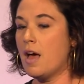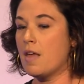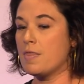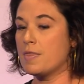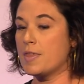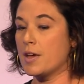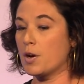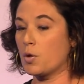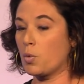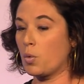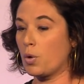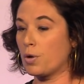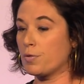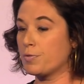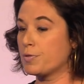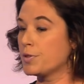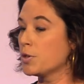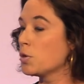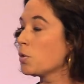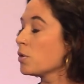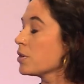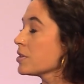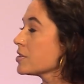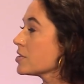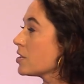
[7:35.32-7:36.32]
there were
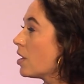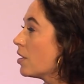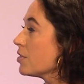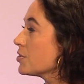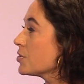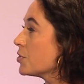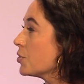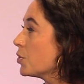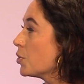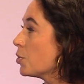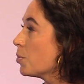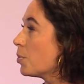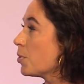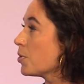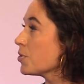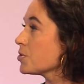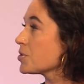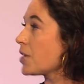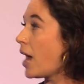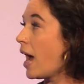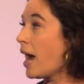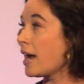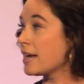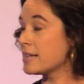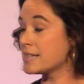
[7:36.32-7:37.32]
fewer assaults in Ubers,
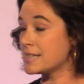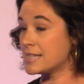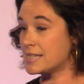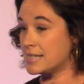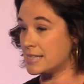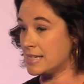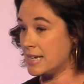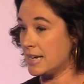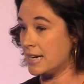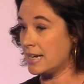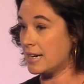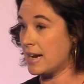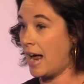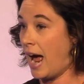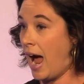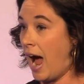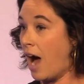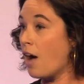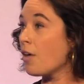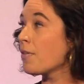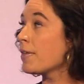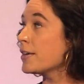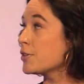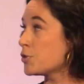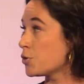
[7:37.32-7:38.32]
I had seen
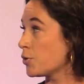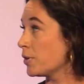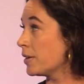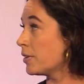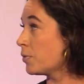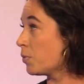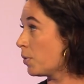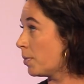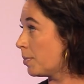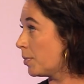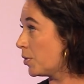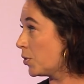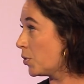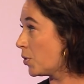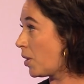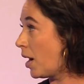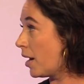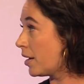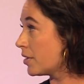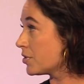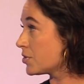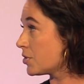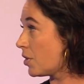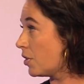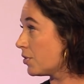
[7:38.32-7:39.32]
how they treated women who got
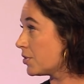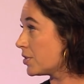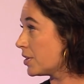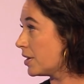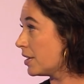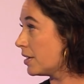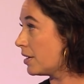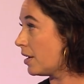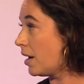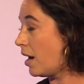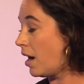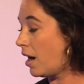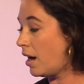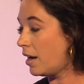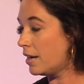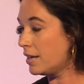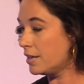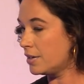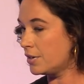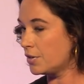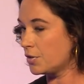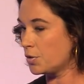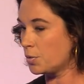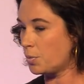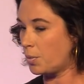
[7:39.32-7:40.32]
assaulted in
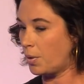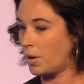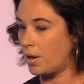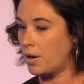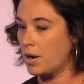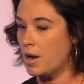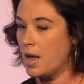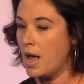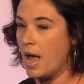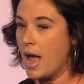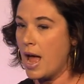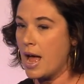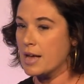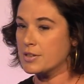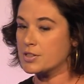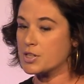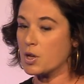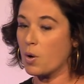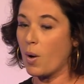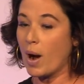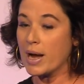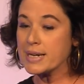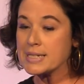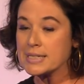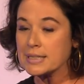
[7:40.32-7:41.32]
an Uber.
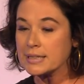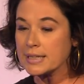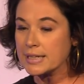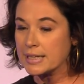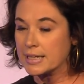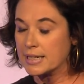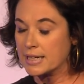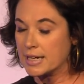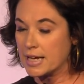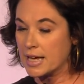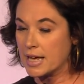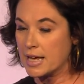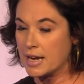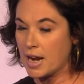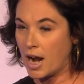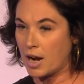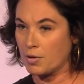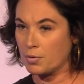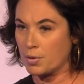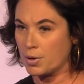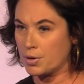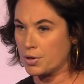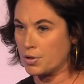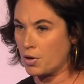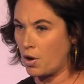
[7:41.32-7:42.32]
So I deleted it, I
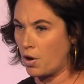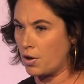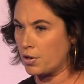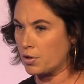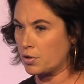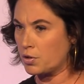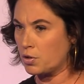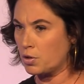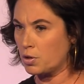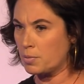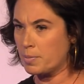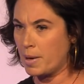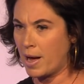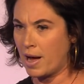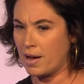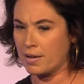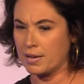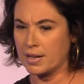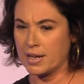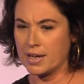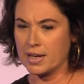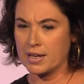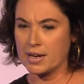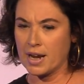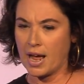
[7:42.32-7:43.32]
wrote an article about
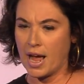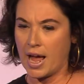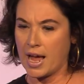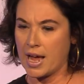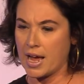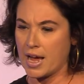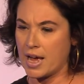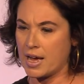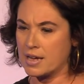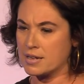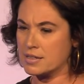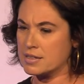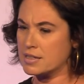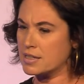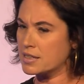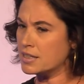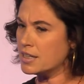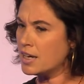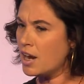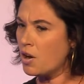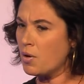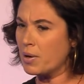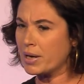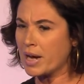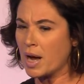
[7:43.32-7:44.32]
it, and
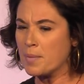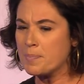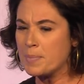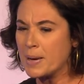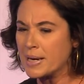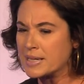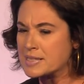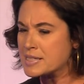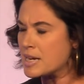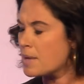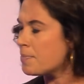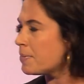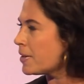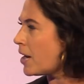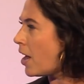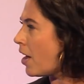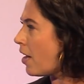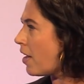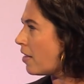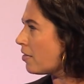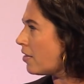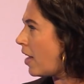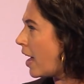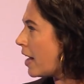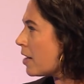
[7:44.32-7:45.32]
you know, it got picked up in
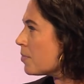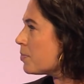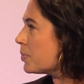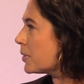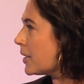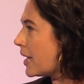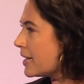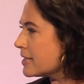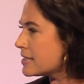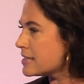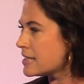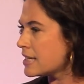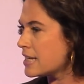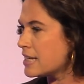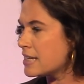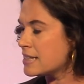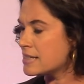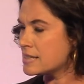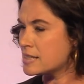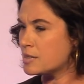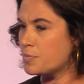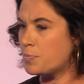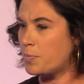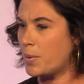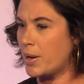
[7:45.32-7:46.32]
a lot of
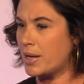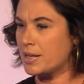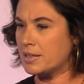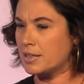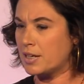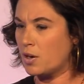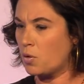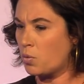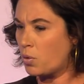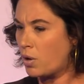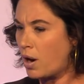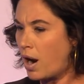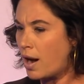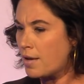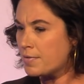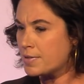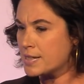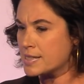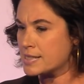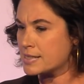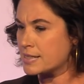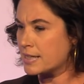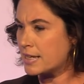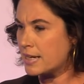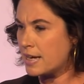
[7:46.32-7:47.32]
places, but you know, we're
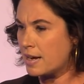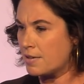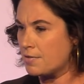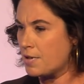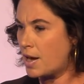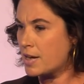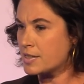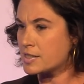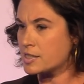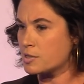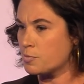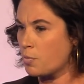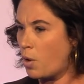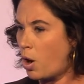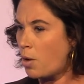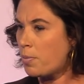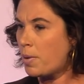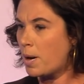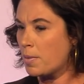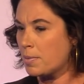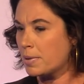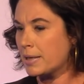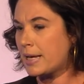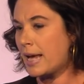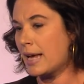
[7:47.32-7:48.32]
obviously a small
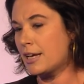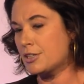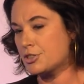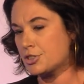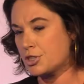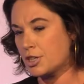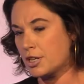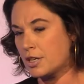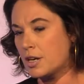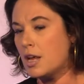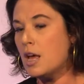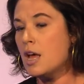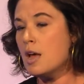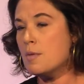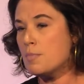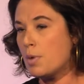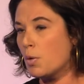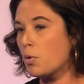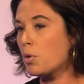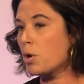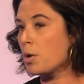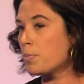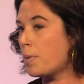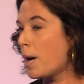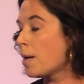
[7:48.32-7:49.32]
publication, but
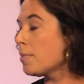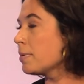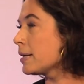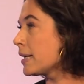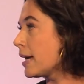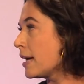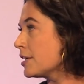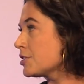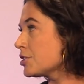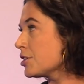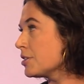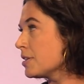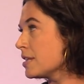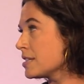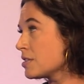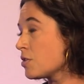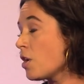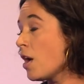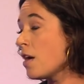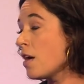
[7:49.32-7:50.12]
we're a publication that's